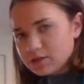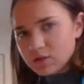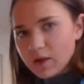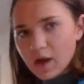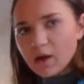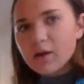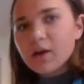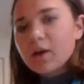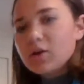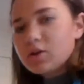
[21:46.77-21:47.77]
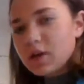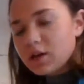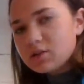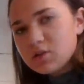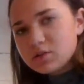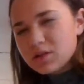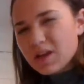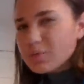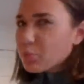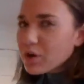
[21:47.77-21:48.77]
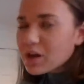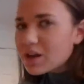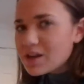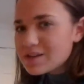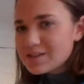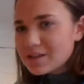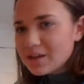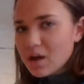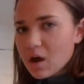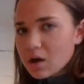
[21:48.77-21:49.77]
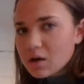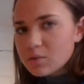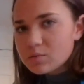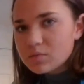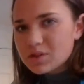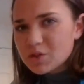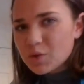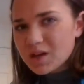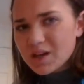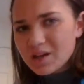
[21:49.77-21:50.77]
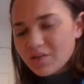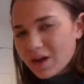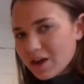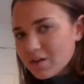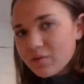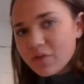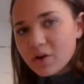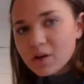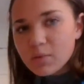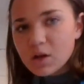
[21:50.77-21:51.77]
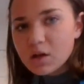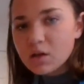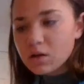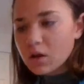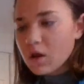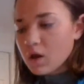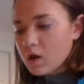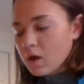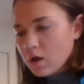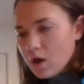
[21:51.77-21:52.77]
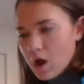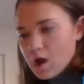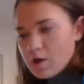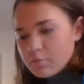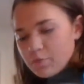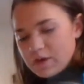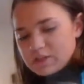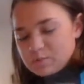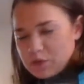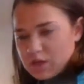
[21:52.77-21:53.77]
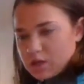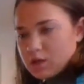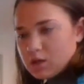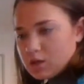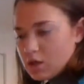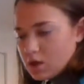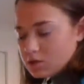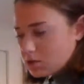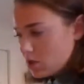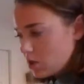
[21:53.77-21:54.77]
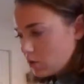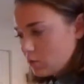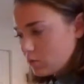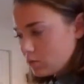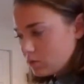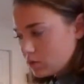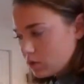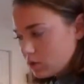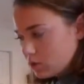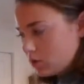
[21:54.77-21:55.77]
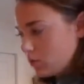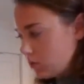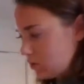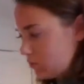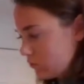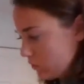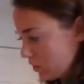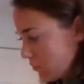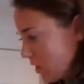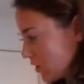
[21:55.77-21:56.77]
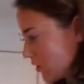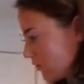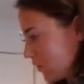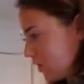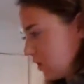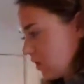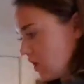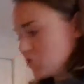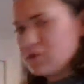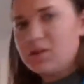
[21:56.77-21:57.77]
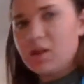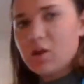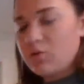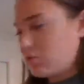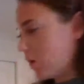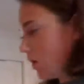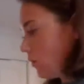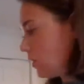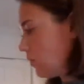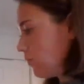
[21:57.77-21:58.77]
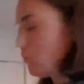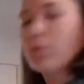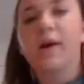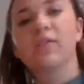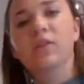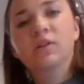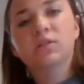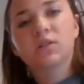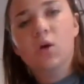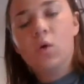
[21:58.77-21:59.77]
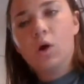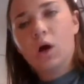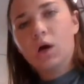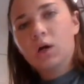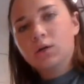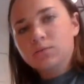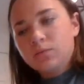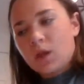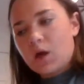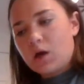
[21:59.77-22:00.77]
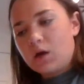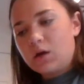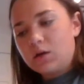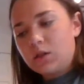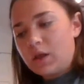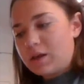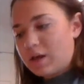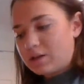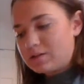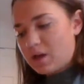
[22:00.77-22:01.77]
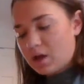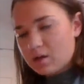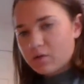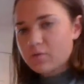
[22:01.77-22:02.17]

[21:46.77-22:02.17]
So yeah, you're done. So it's like pretty easy, 25-30 minute recipe. So you can really make this for any occasion, and they go great for breakfast or late night snack.